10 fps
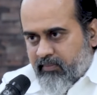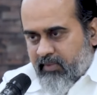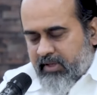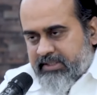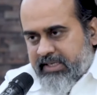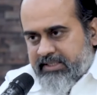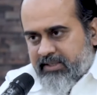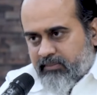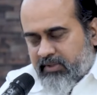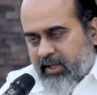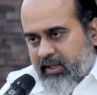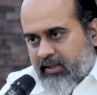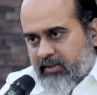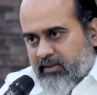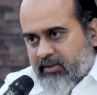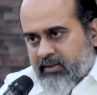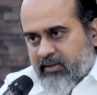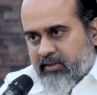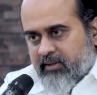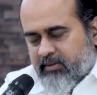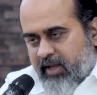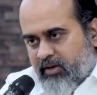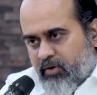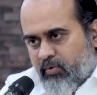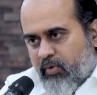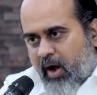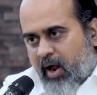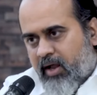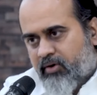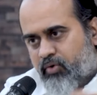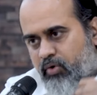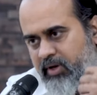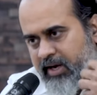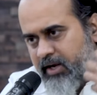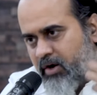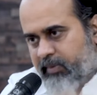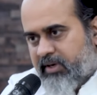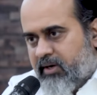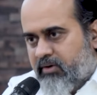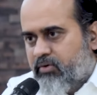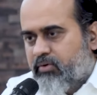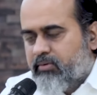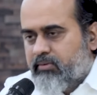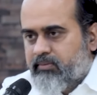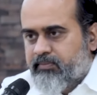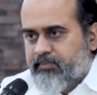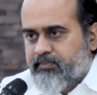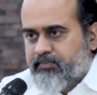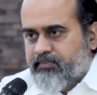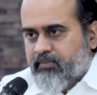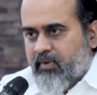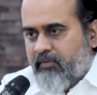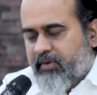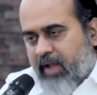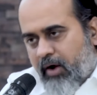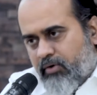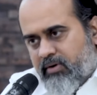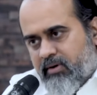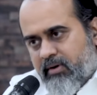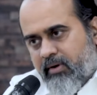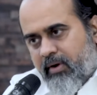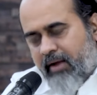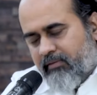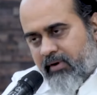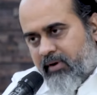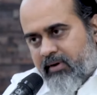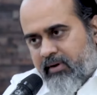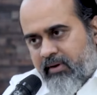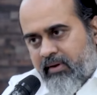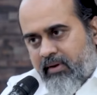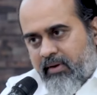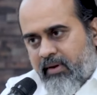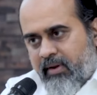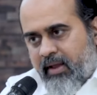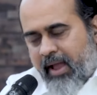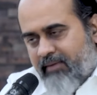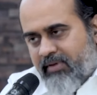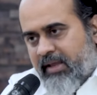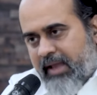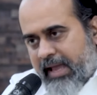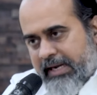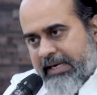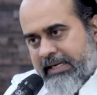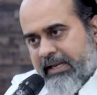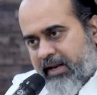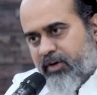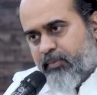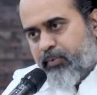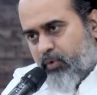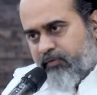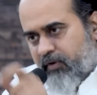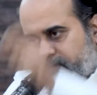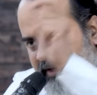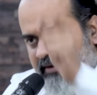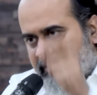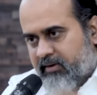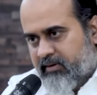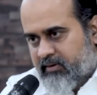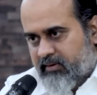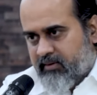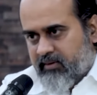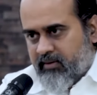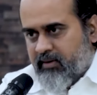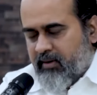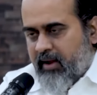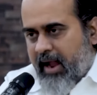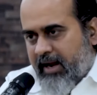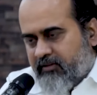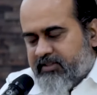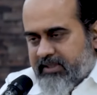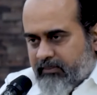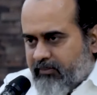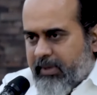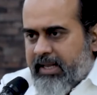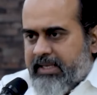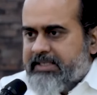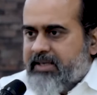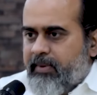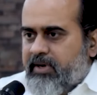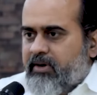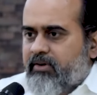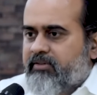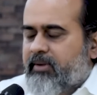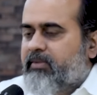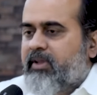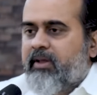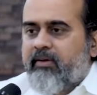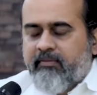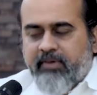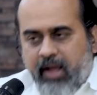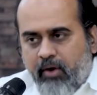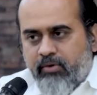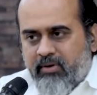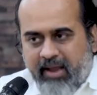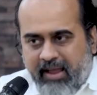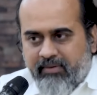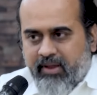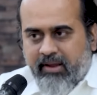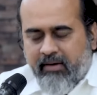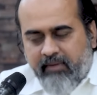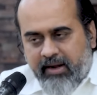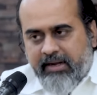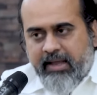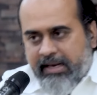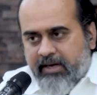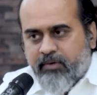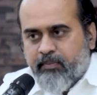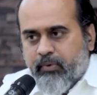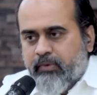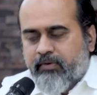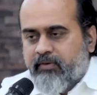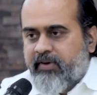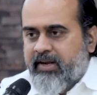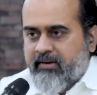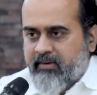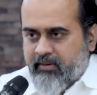Is there something that you are totally committed to without ever having any direct proof of it? And if somebody is committed to something without having a very direct proof of it,